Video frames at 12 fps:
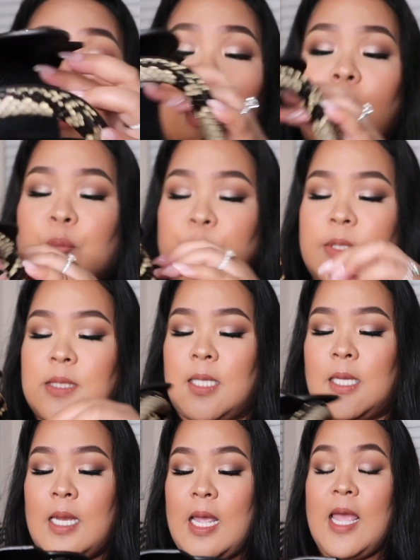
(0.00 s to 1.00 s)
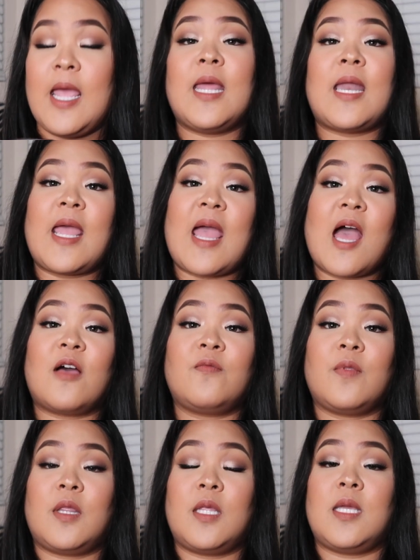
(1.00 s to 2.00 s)
Capucine, and I
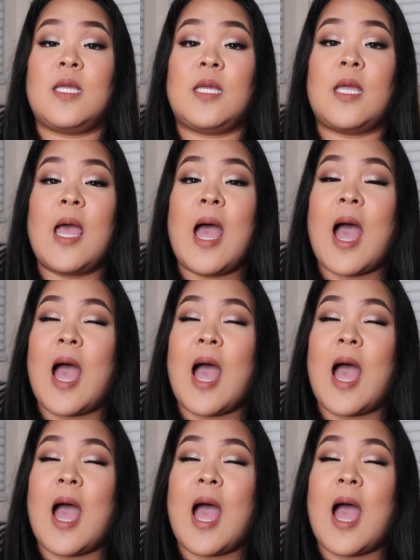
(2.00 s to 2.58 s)
have the